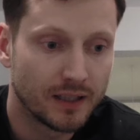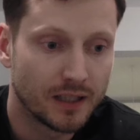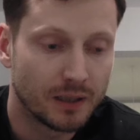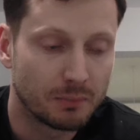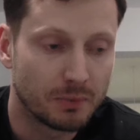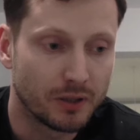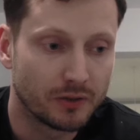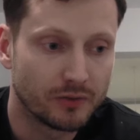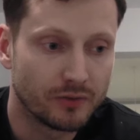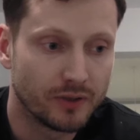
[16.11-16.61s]

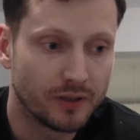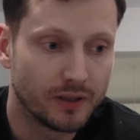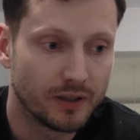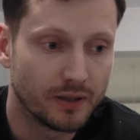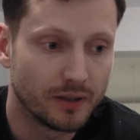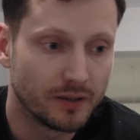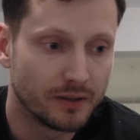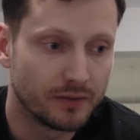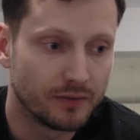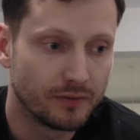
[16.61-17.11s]
about
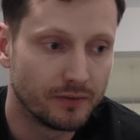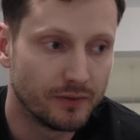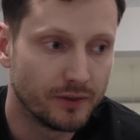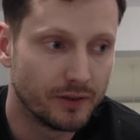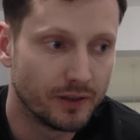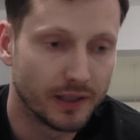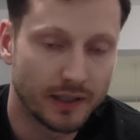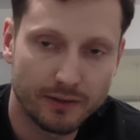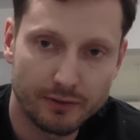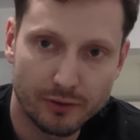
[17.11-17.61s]

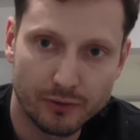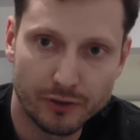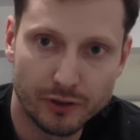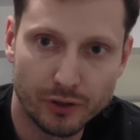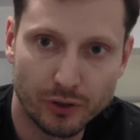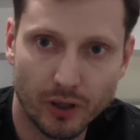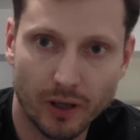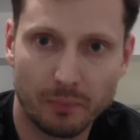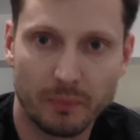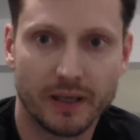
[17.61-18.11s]
another video I